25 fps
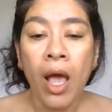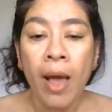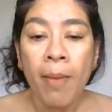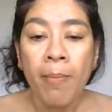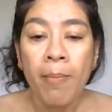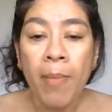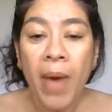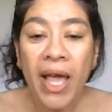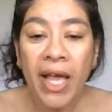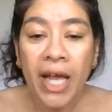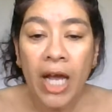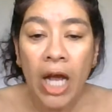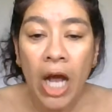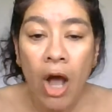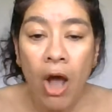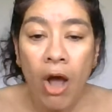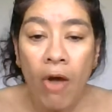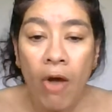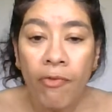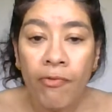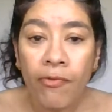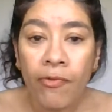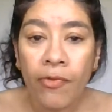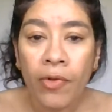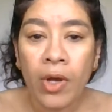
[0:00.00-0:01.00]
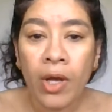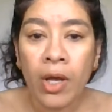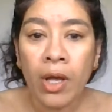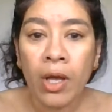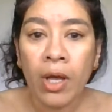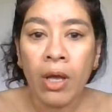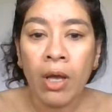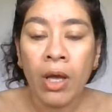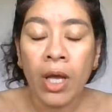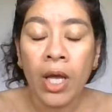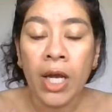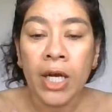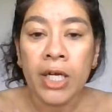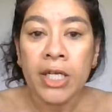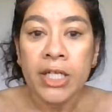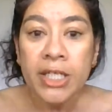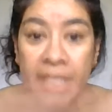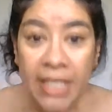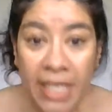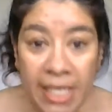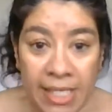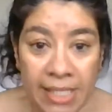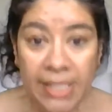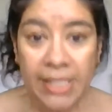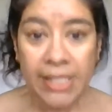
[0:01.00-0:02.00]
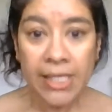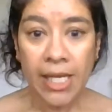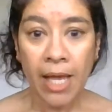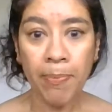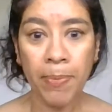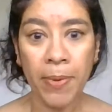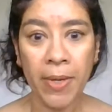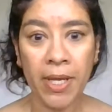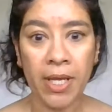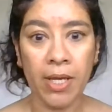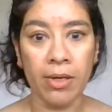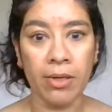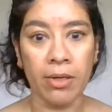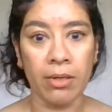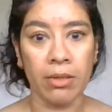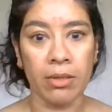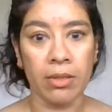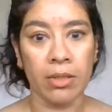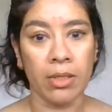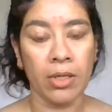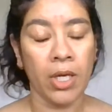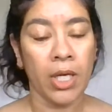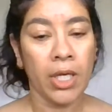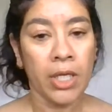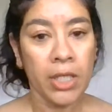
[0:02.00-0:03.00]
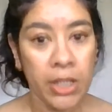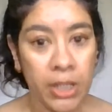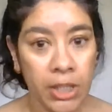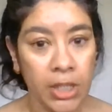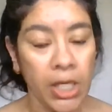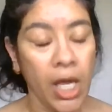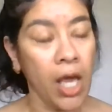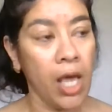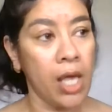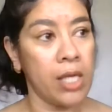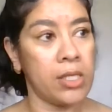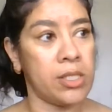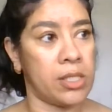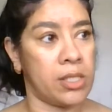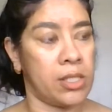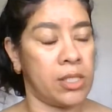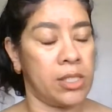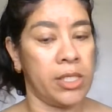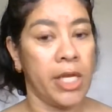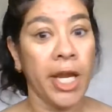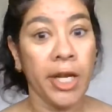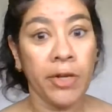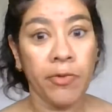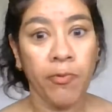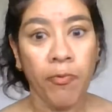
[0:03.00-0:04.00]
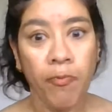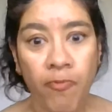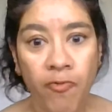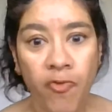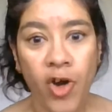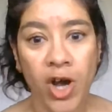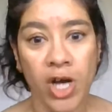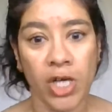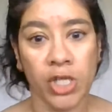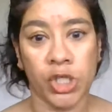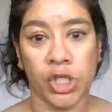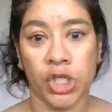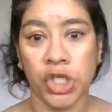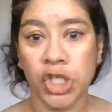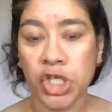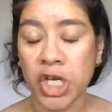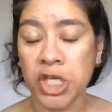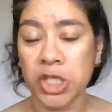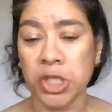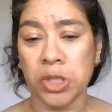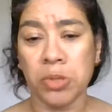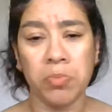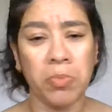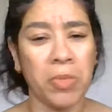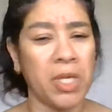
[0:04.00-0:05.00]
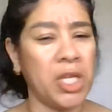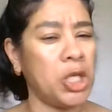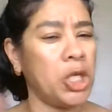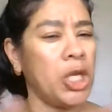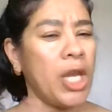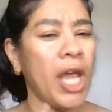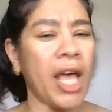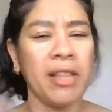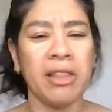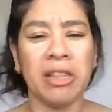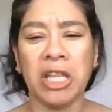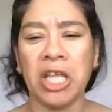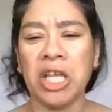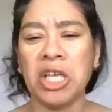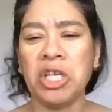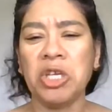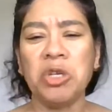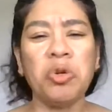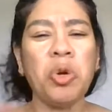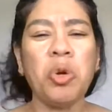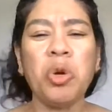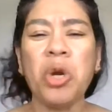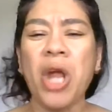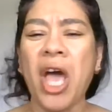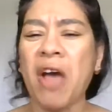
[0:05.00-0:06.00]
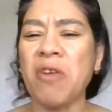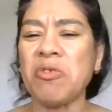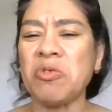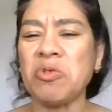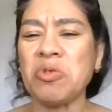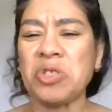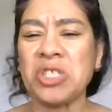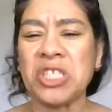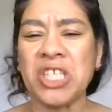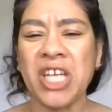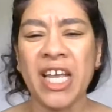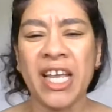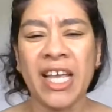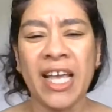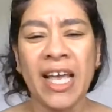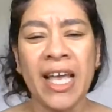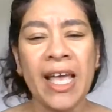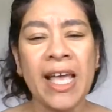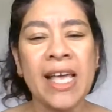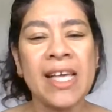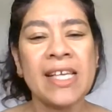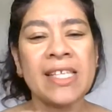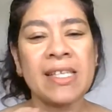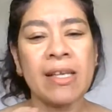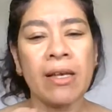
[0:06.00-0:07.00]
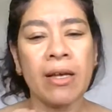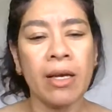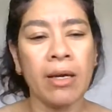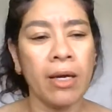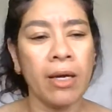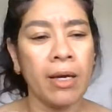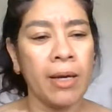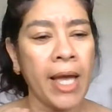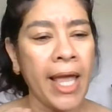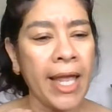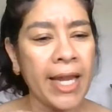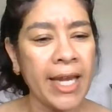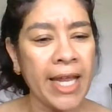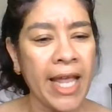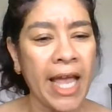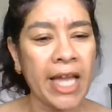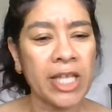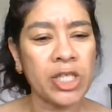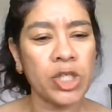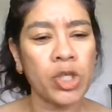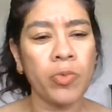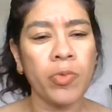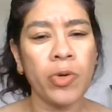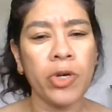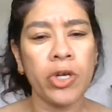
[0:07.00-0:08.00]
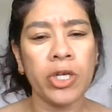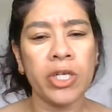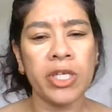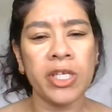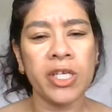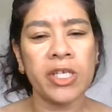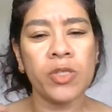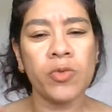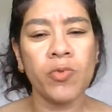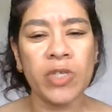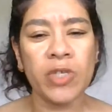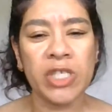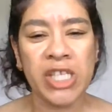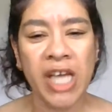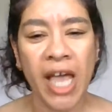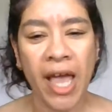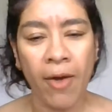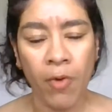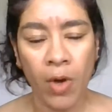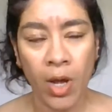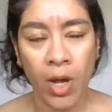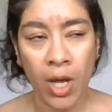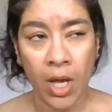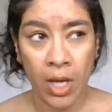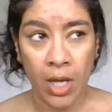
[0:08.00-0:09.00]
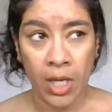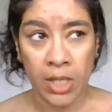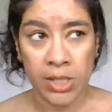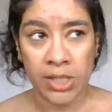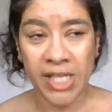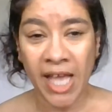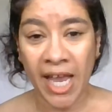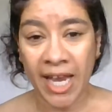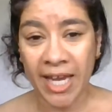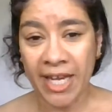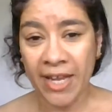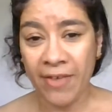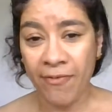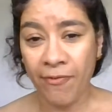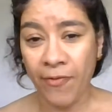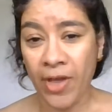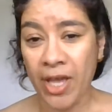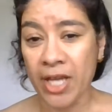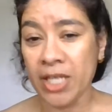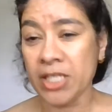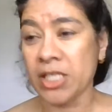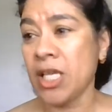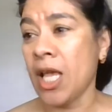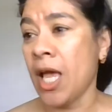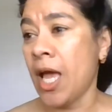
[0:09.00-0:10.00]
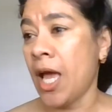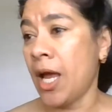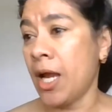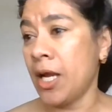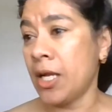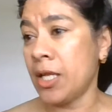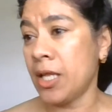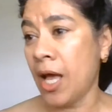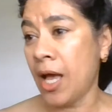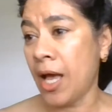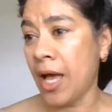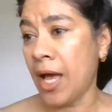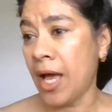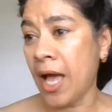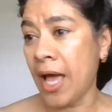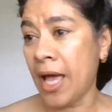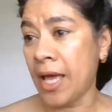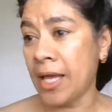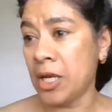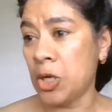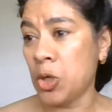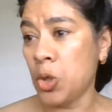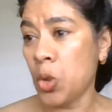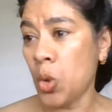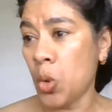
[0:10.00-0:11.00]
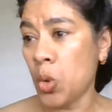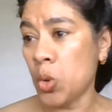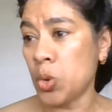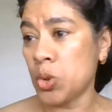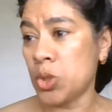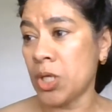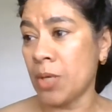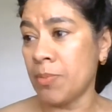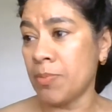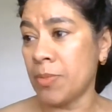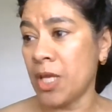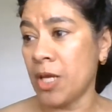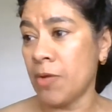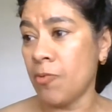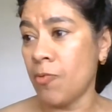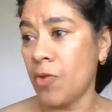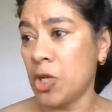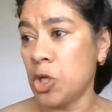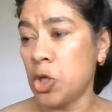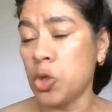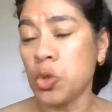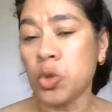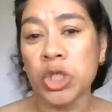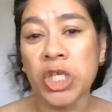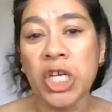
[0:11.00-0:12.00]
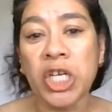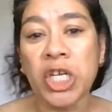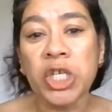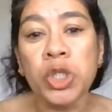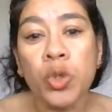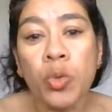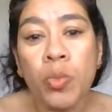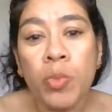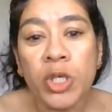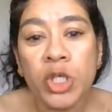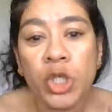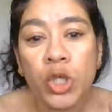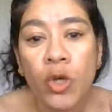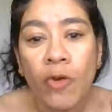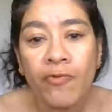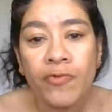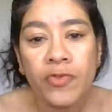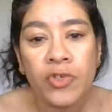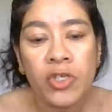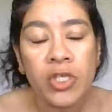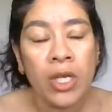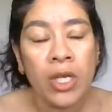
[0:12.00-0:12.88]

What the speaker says: my cough disappeared. Yes, it works. Trust me, nothing. You don't have to take any antibiotics which have side effects. And I know something, when you take too much of